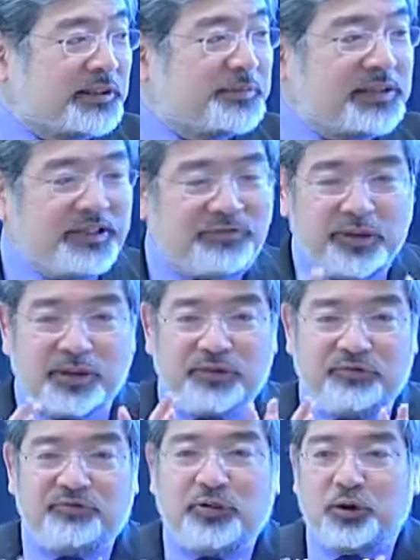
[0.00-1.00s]
but they have very
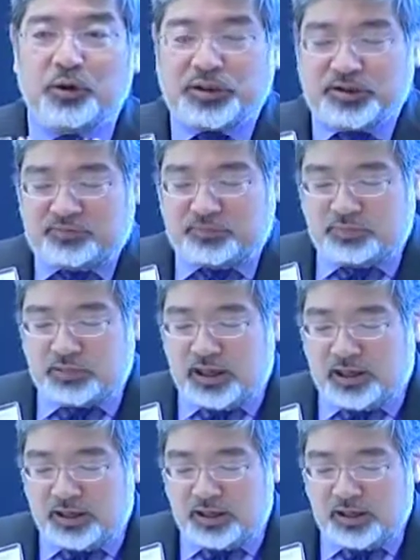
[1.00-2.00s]
focused
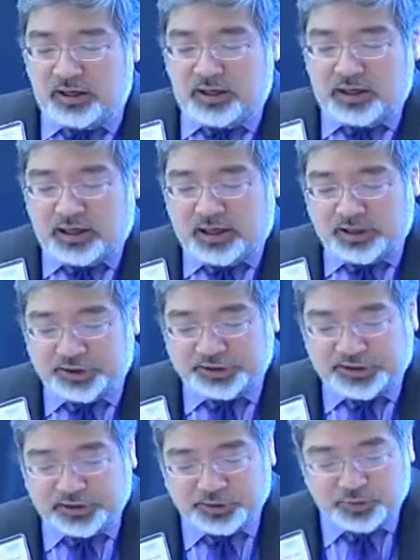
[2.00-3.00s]

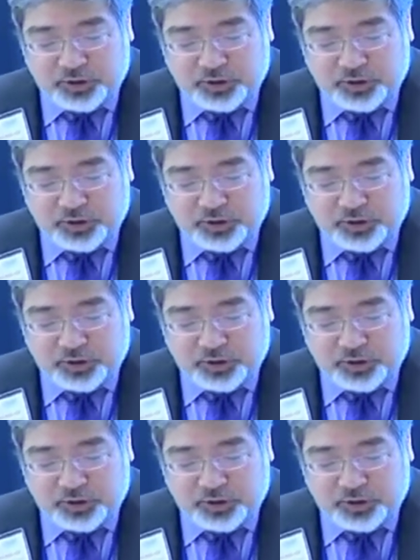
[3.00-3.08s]
agendas.